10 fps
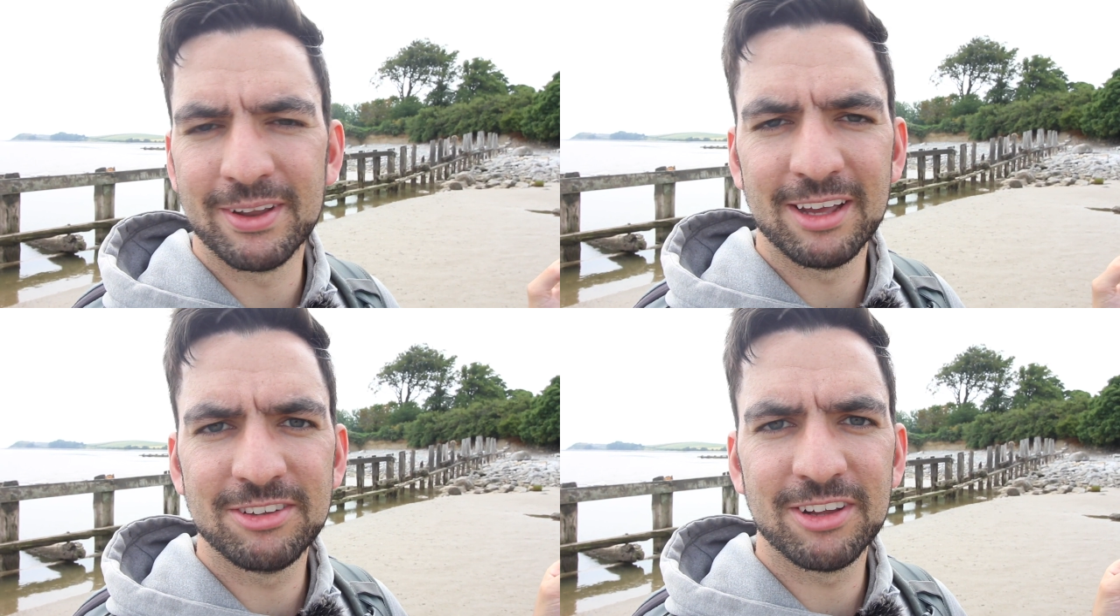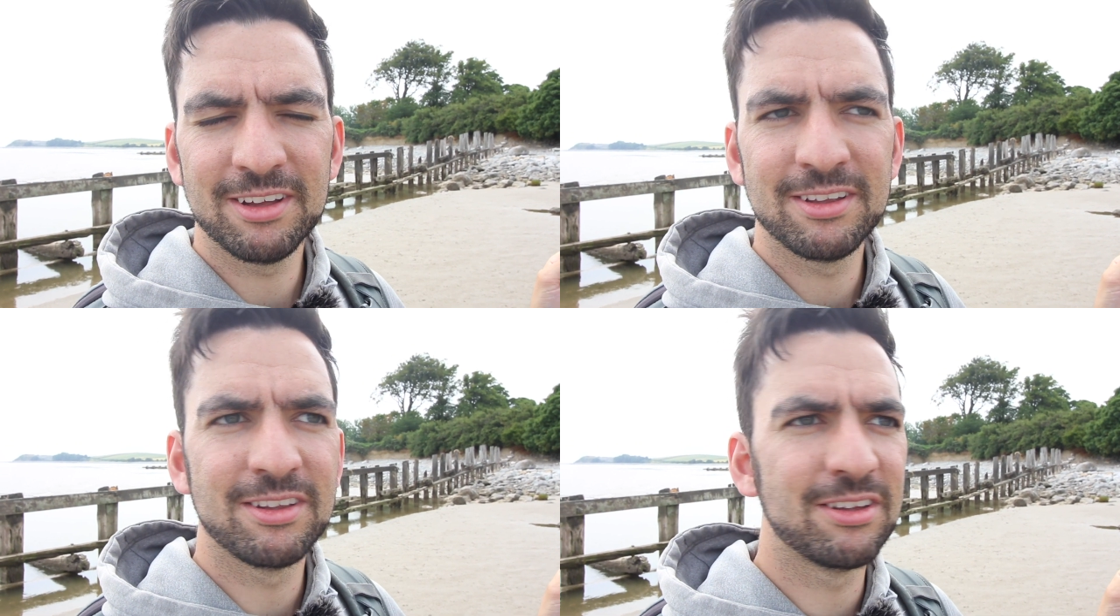
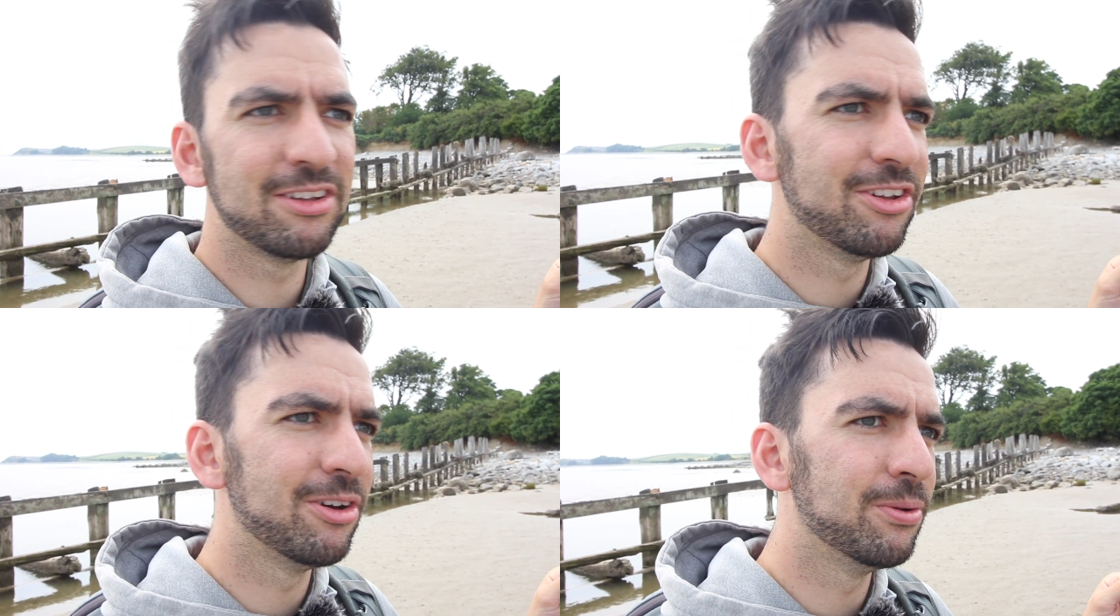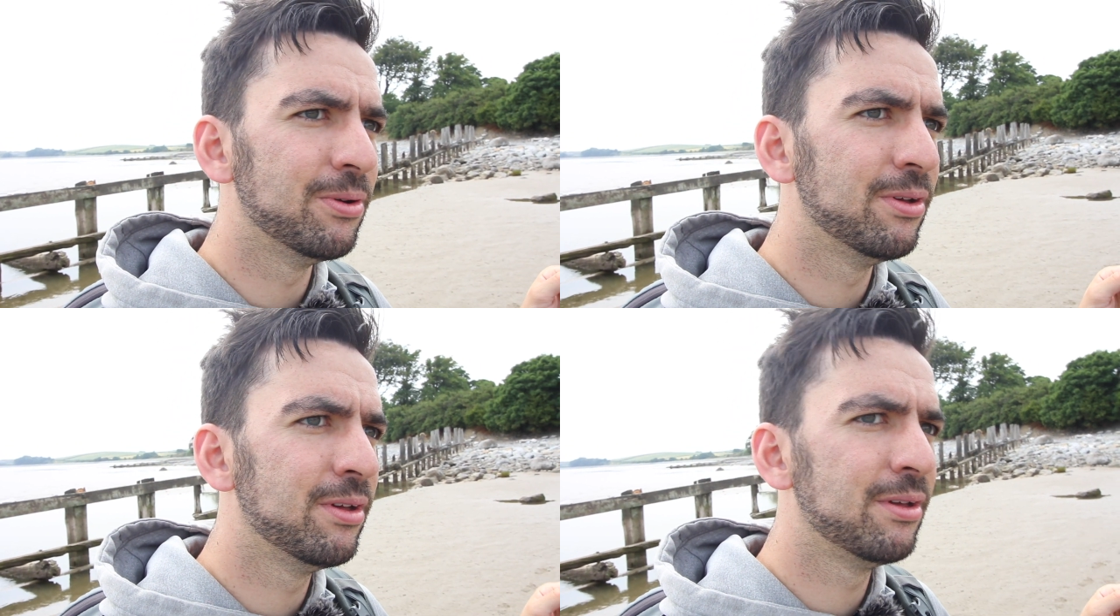nicer,
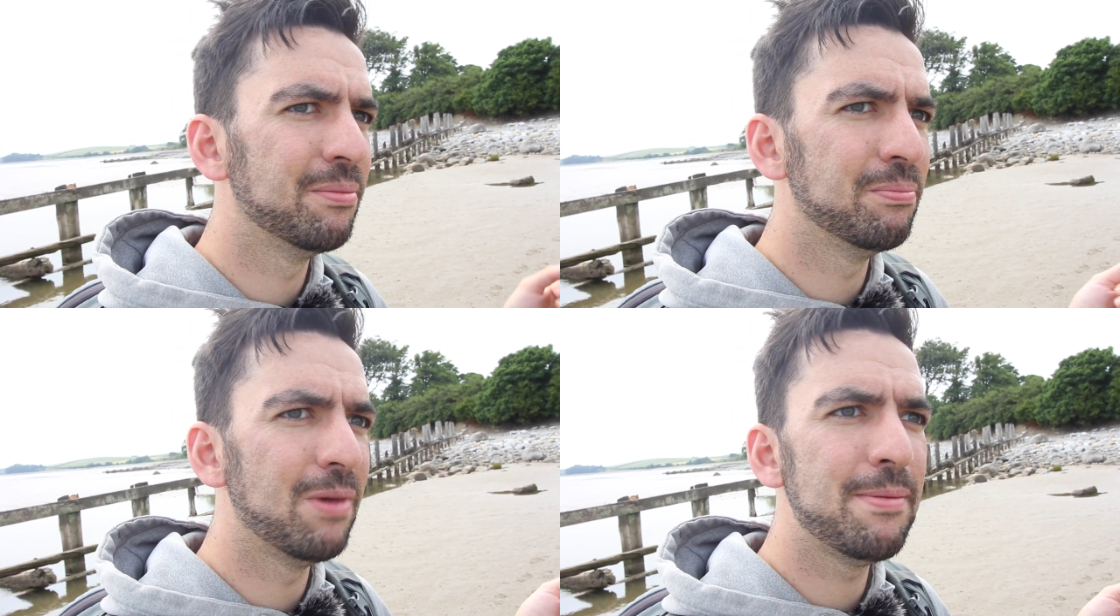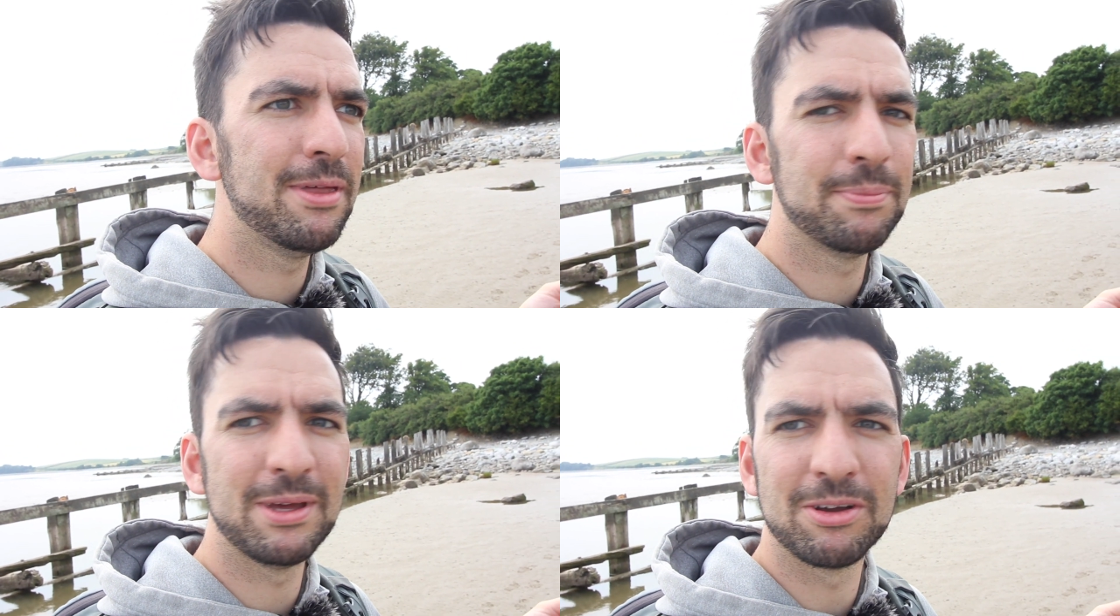so
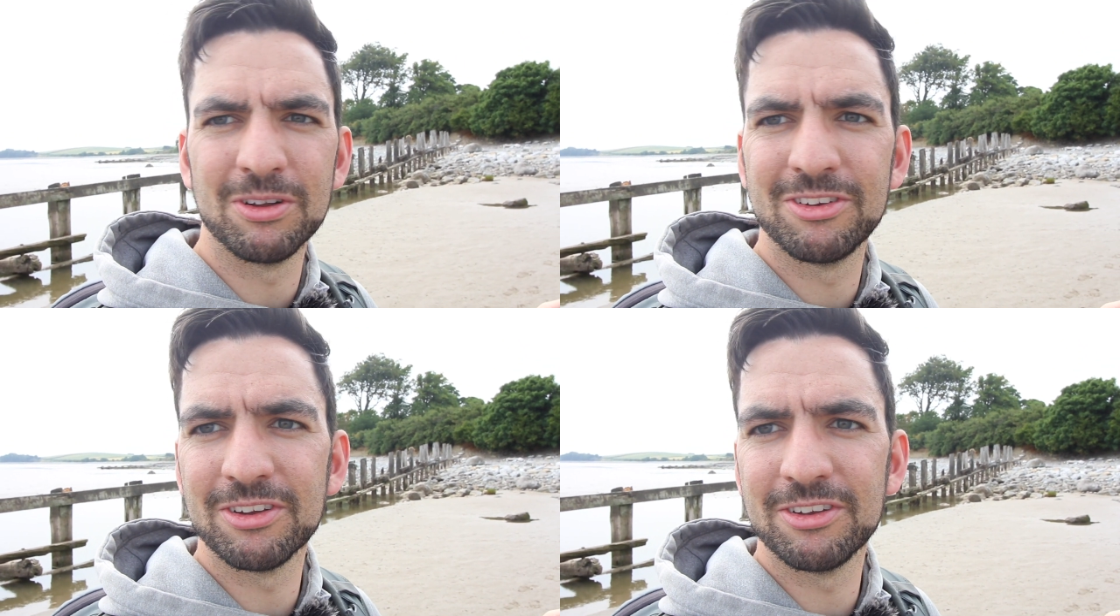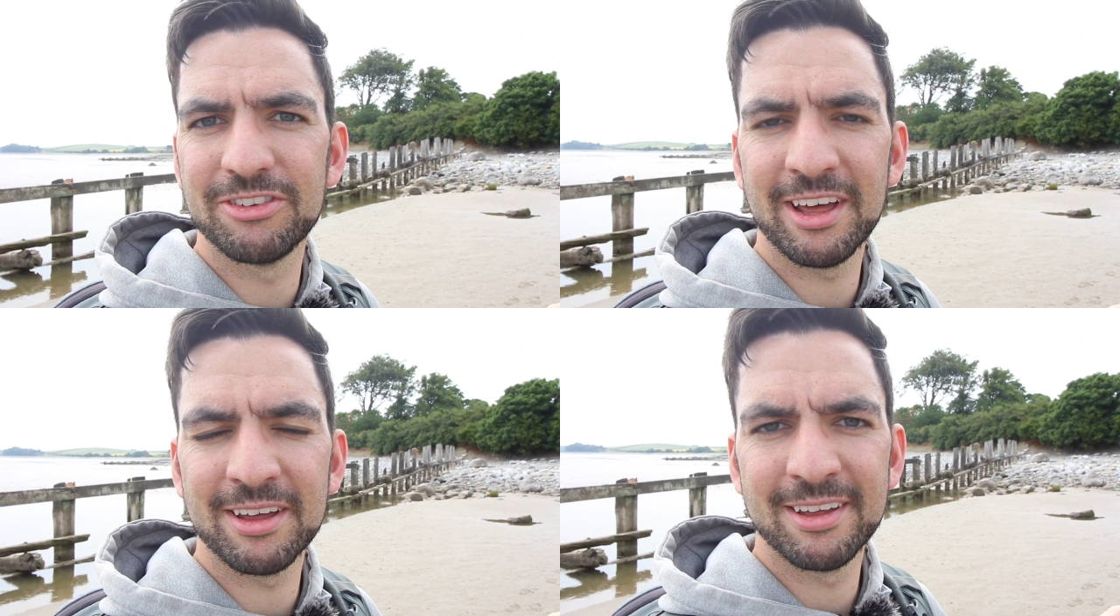maybe there'll be a good
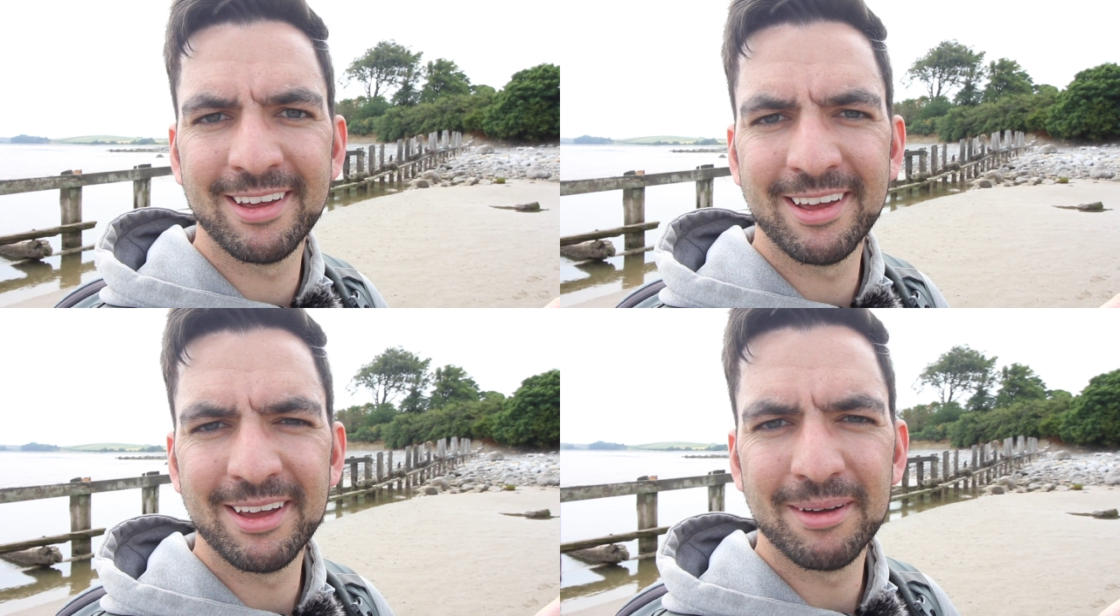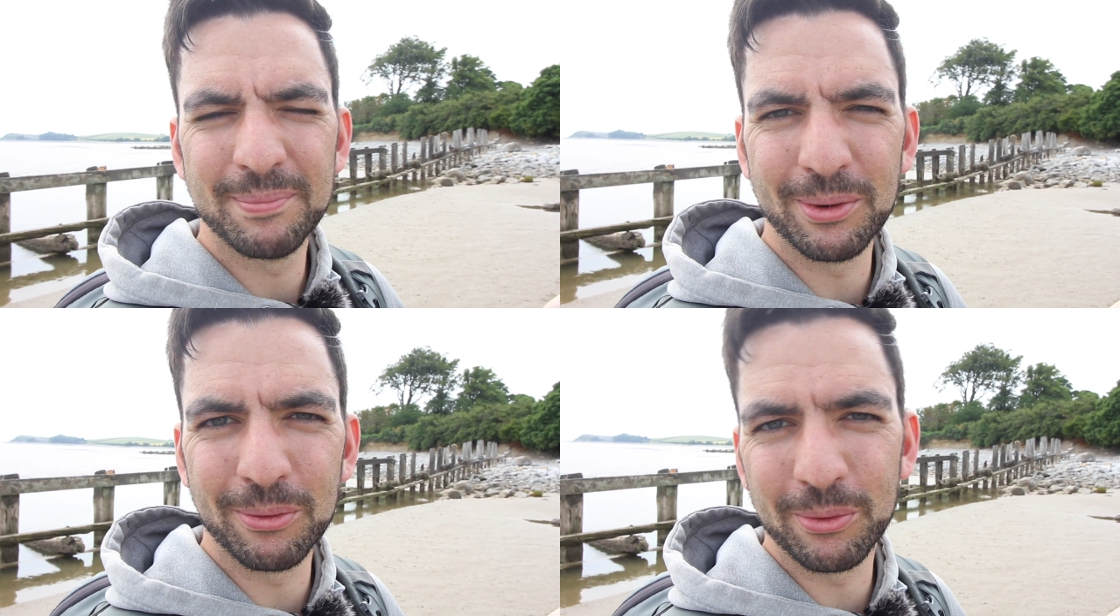sunset,
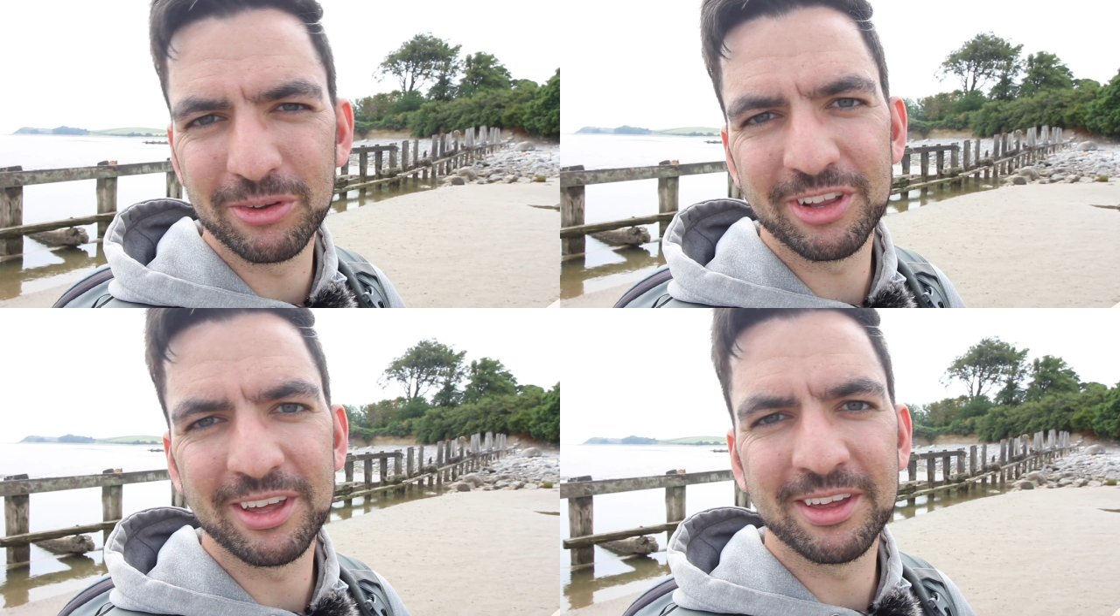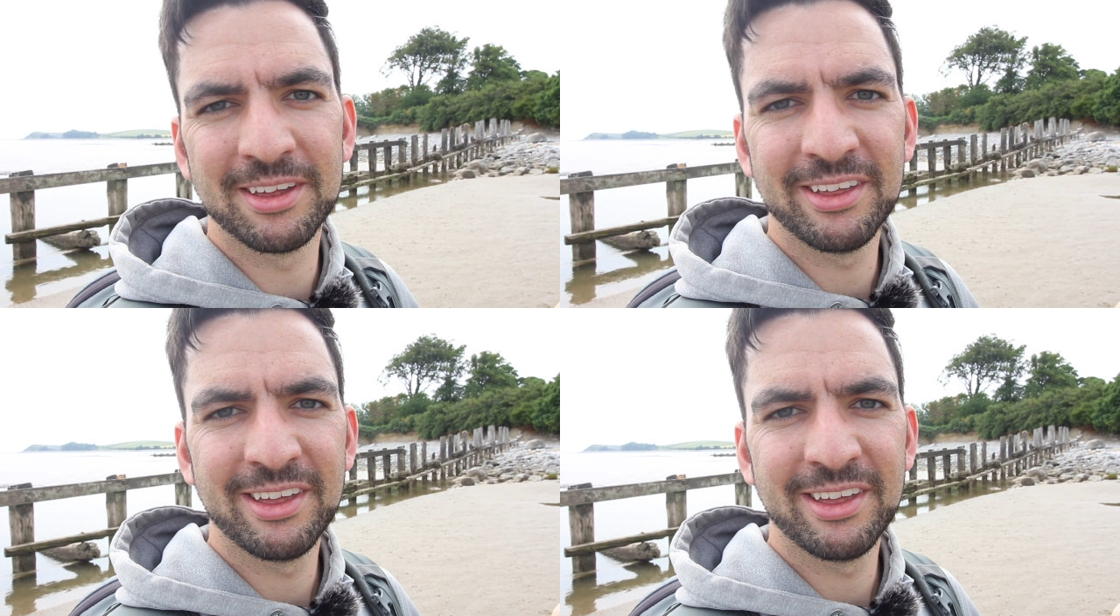but we'll see.